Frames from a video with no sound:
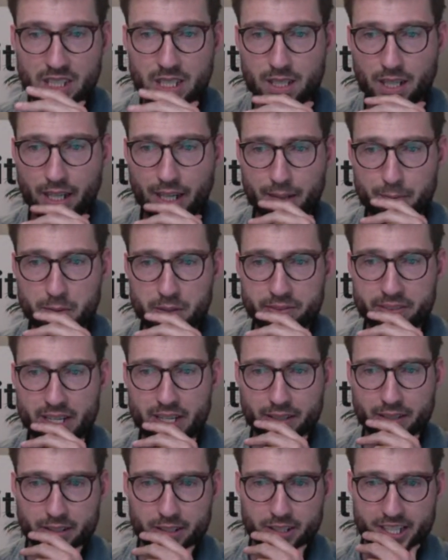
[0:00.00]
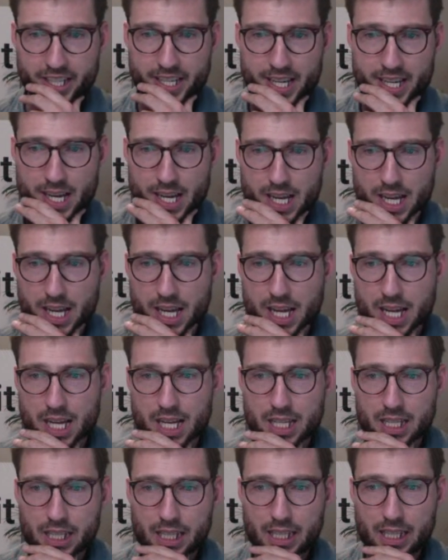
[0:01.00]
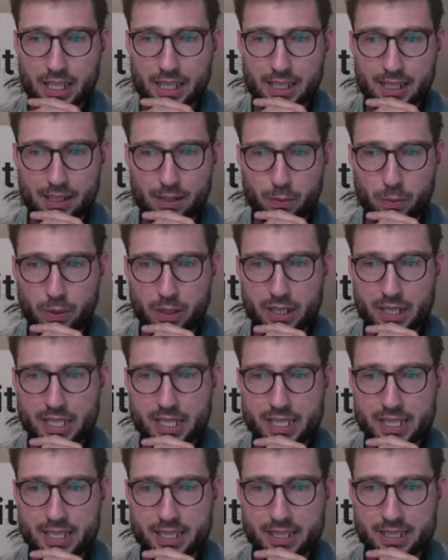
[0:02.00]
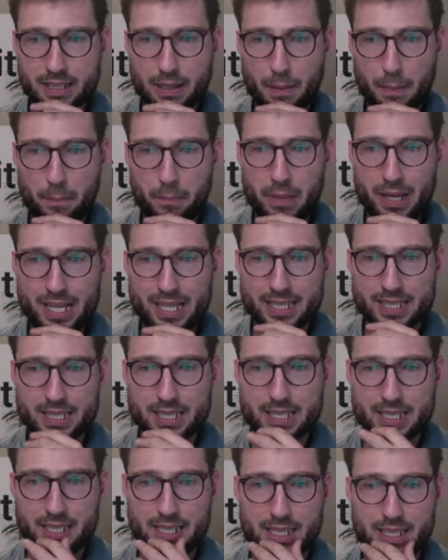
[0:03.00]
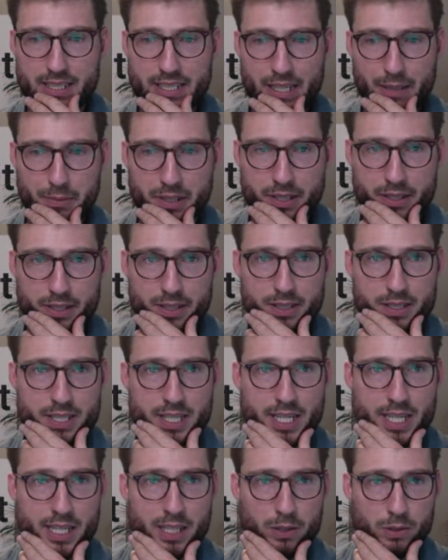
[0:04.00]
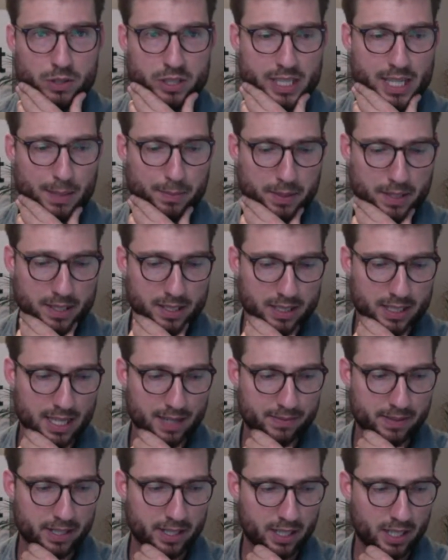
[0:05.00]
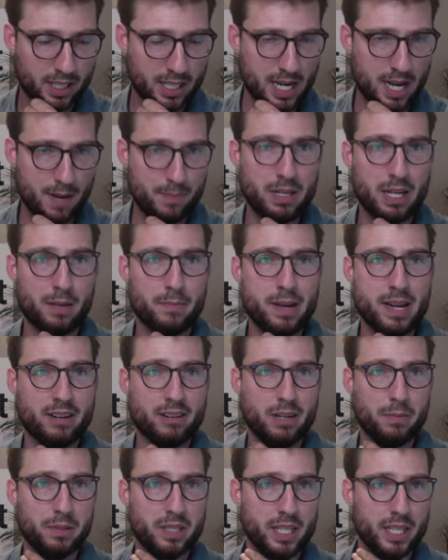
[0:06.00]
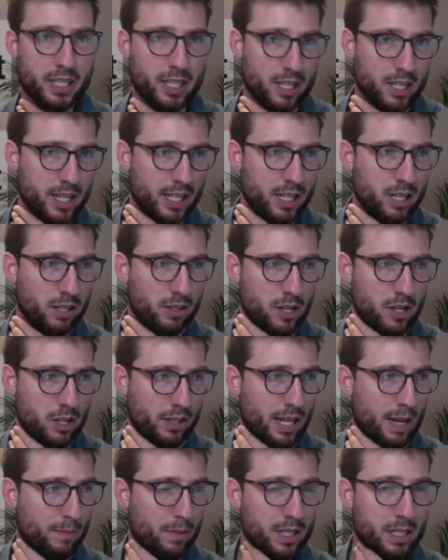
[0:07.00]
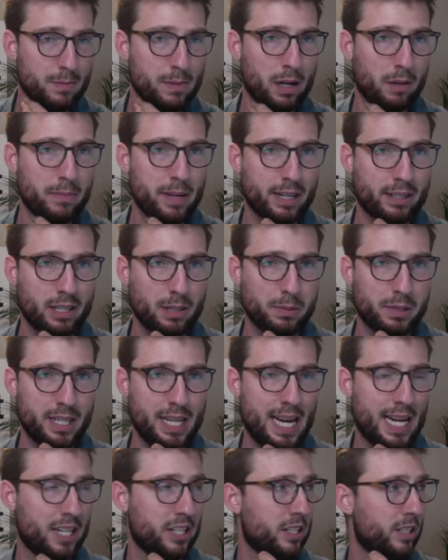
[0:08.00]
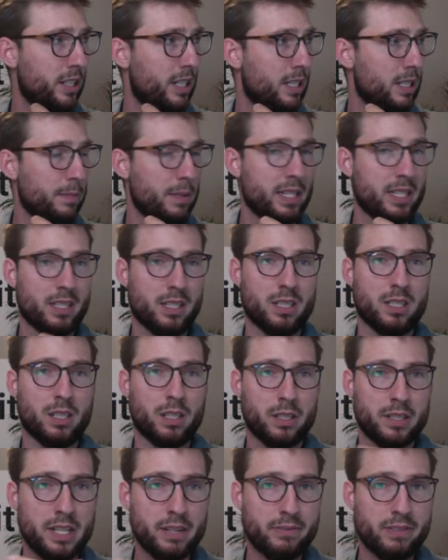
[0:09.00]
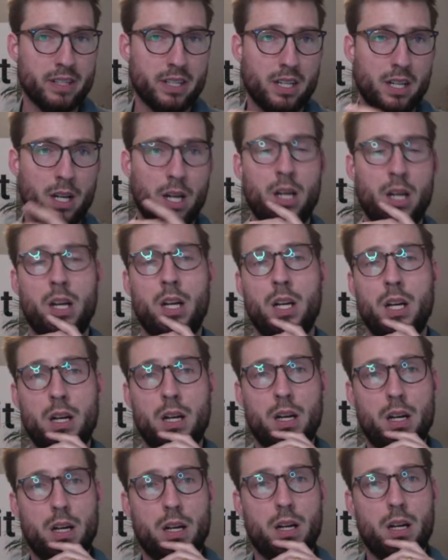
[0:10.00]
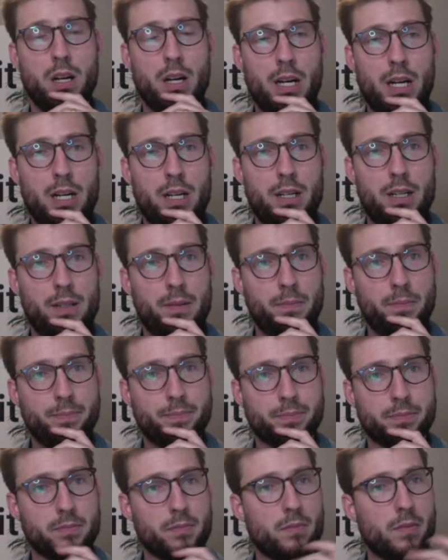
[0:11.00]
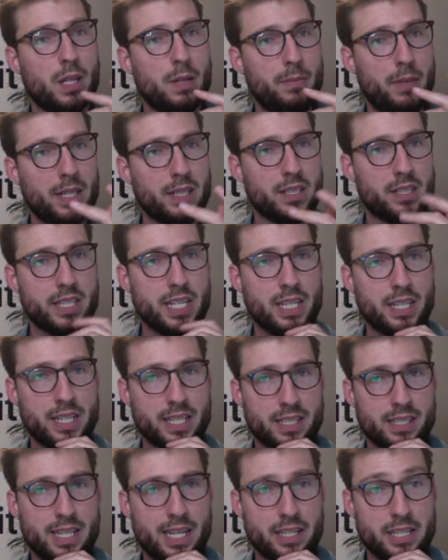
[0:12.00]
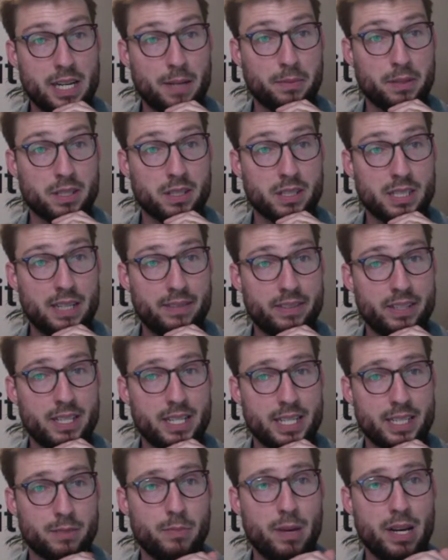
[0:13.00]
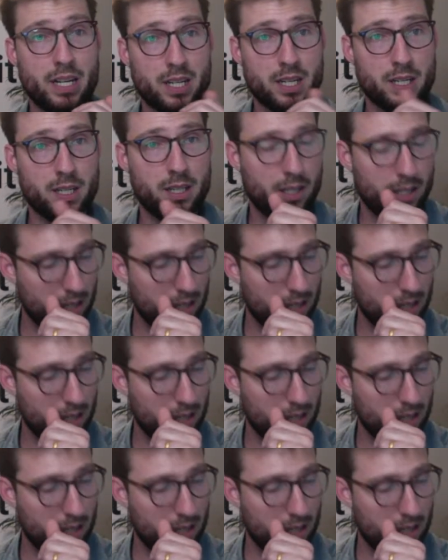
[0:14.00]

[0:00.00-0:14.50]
All right, moving on. Cookie. What is best, Chapter 13 or Chapter 7? All right, I'm not a bankruptcy attorney. Don't know that much about bankruptcy. Actually, our space is a little different. My understanding is that Chapter 7 is better.